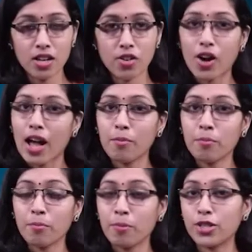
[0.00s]
Crime
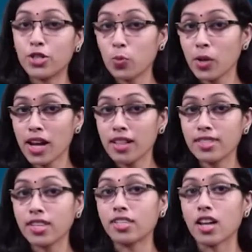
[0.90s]
by
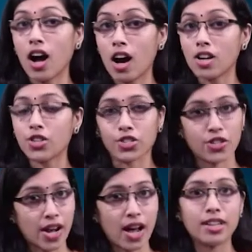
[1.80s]
juveniles is a harsh
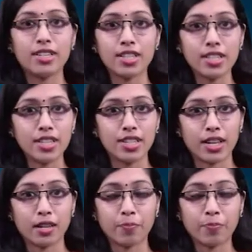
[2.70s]
reality in India.